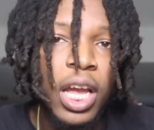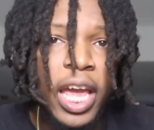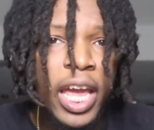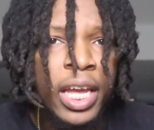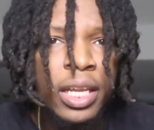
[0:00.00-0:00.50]

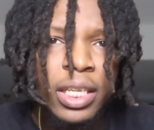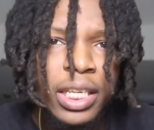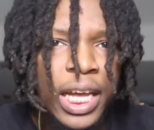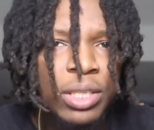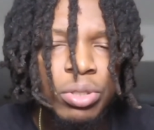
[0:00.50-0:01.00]
And
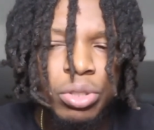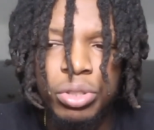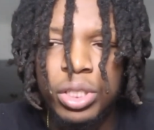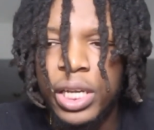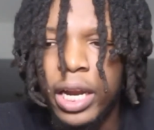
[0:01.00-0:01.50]
that's what you
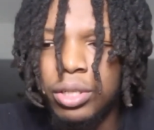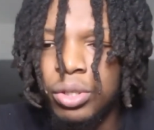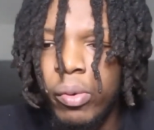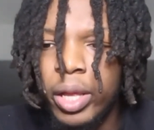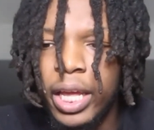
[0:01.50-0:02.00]
just gotta
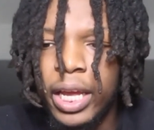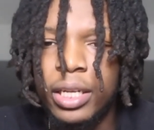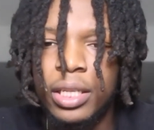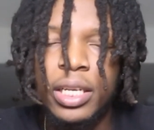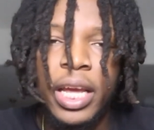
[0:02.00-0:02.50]
do at the end
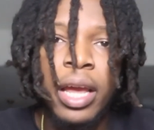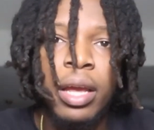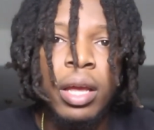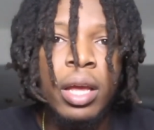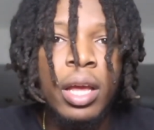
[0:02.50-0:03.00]
of the day.
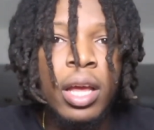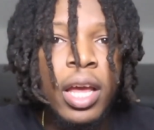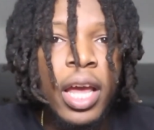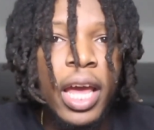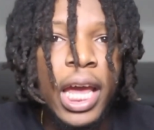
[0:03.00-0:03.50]

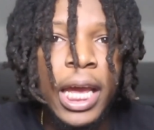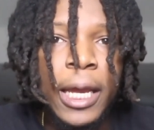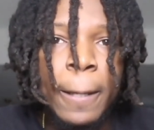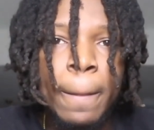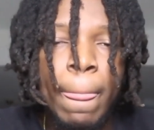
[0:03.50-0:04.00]

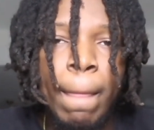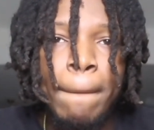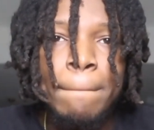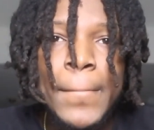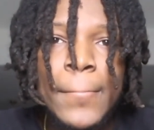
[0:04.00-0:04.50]
And
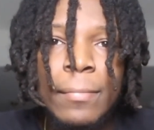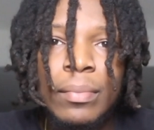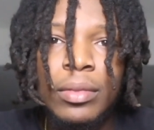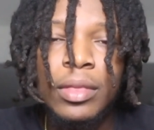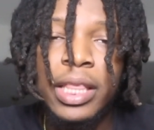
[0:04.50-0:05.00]

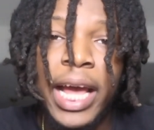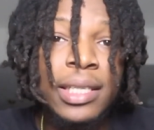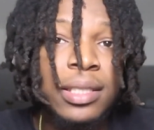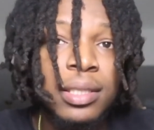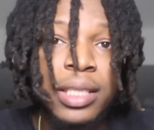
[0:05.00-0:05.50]

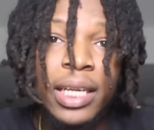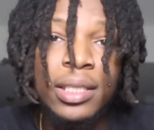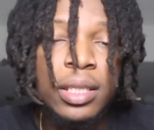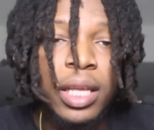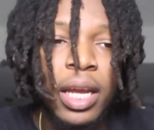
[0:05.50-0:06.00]
that's
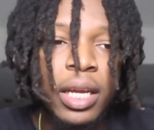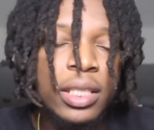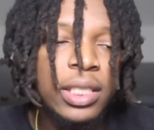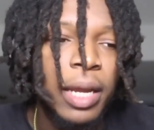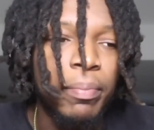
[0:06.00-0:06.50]
the thing.
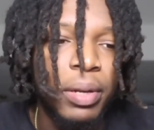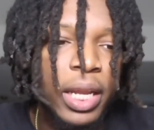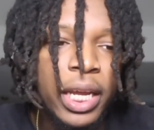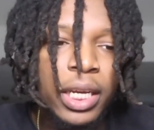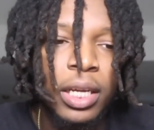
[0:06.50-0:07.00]
It's like
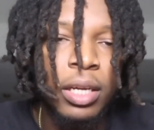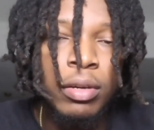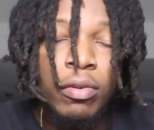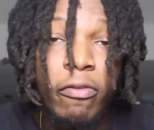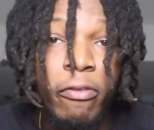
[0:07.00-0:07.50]

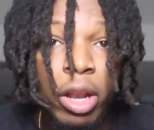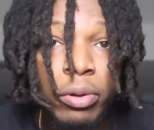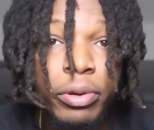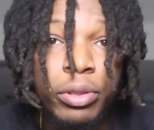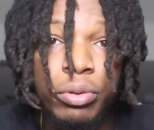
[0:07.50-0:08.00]
planning,
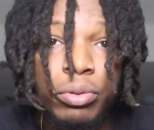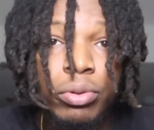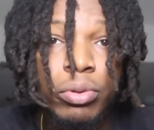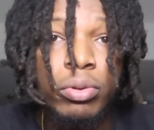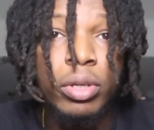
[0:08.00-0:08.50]
following
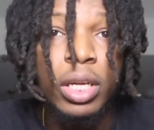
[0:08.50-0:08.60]
through,